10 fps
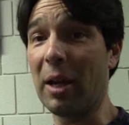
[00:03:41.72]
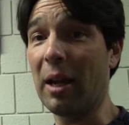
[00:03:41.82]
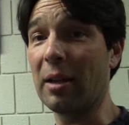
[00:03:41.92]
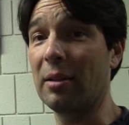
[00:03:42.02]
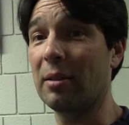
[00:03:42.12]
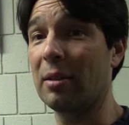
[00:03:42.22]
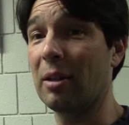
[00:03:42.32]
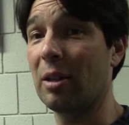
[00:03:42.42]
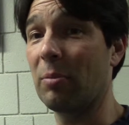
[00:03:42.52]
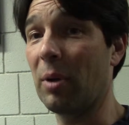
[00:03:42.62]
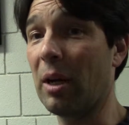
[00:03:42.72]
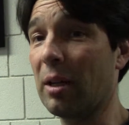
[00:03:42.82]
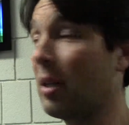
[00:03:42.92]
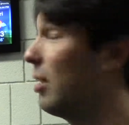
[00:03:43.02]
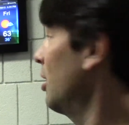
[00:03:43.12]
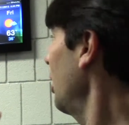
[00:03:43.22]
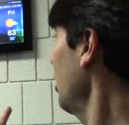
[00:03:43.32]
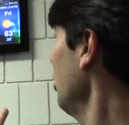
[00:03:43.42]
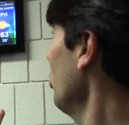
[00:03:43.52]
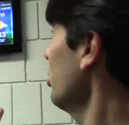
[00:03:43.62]
bad, but can you
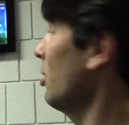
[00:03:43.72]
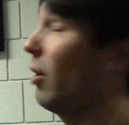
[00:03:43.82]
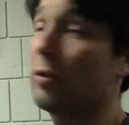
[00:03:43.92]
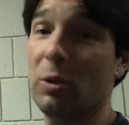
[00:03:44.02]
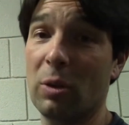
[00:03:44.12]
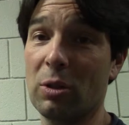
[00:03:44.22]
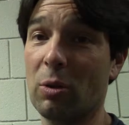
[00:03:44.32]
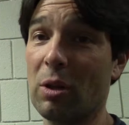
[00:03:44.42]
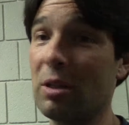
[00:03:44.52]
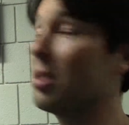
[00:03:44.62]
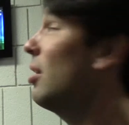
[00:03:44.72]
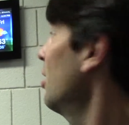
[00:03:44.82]
get close enough to it so you can see